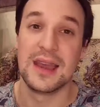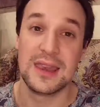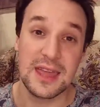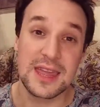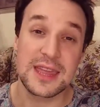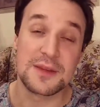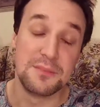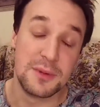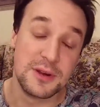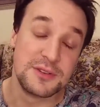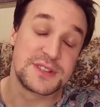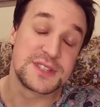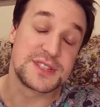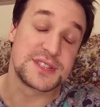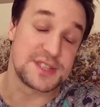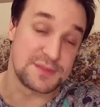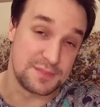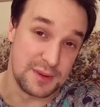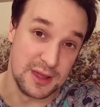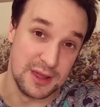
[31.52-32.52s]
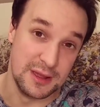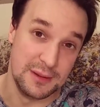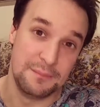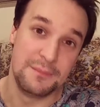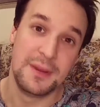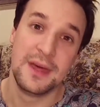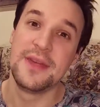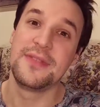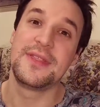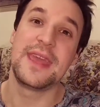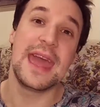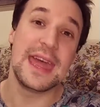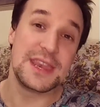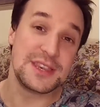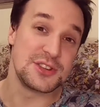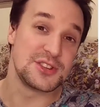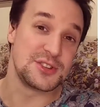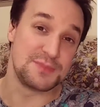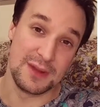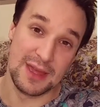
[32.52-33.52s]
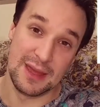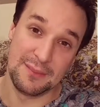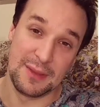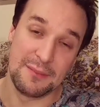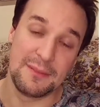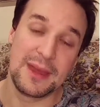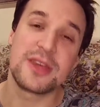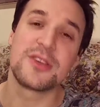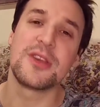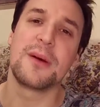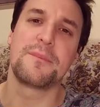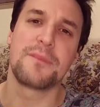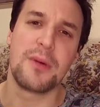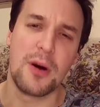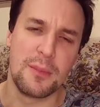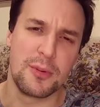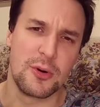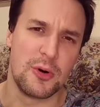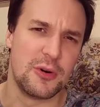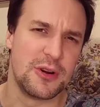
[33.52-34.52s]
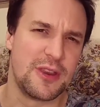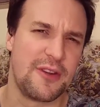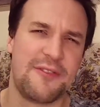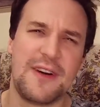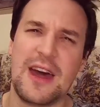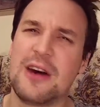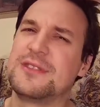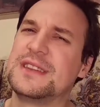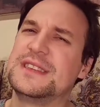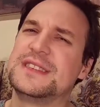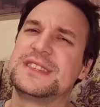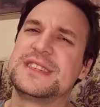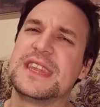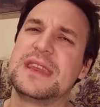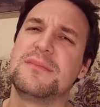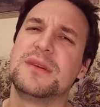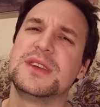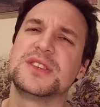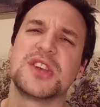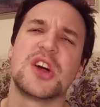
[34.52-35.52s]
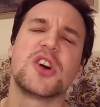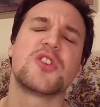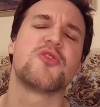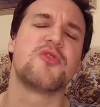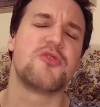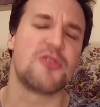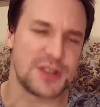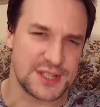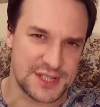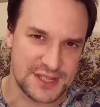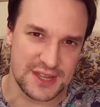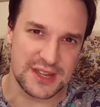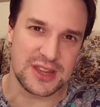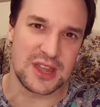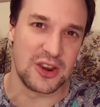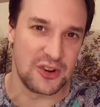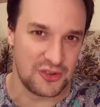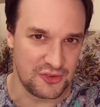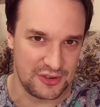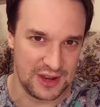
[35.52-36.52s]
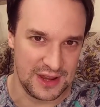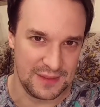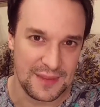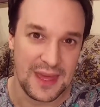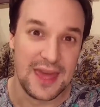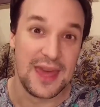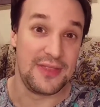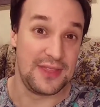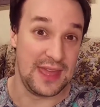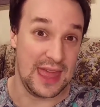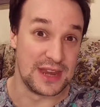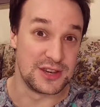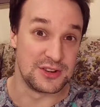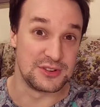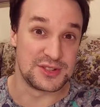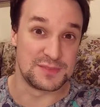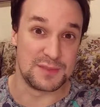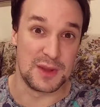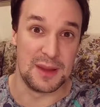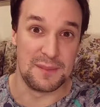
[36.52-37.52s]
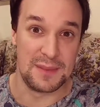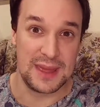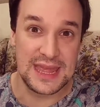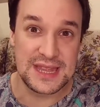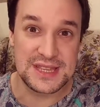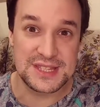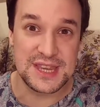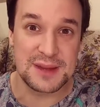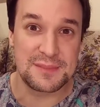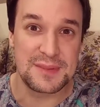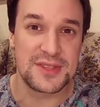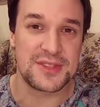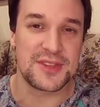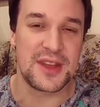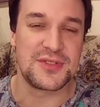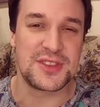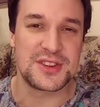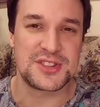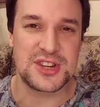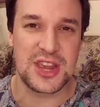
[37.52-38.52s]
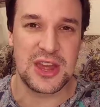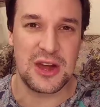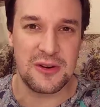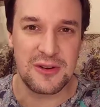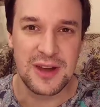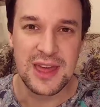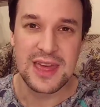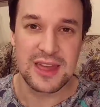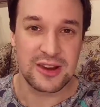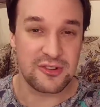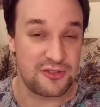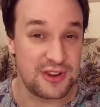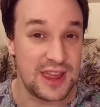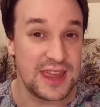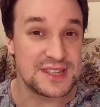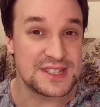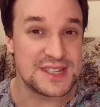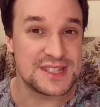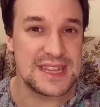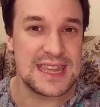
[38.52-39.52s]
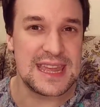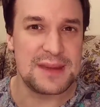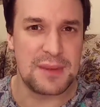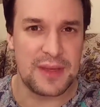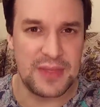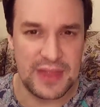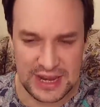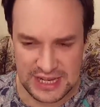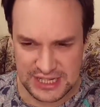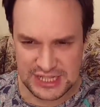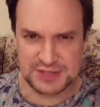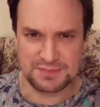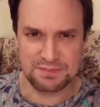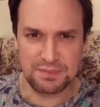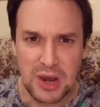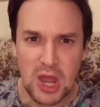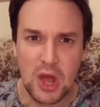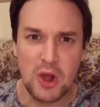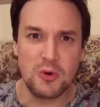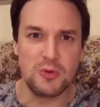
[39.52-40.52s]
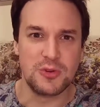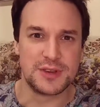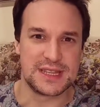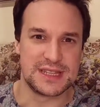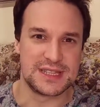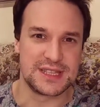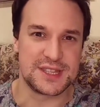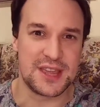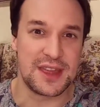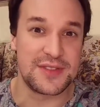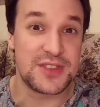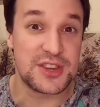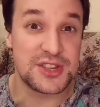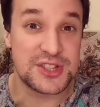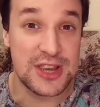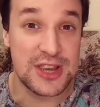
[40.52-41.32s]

Like most sperm, the endosperm that makes up popcorn are found in cinemas across the country. The endosperm heats up inside the shell, creates steam, and then explodes inside the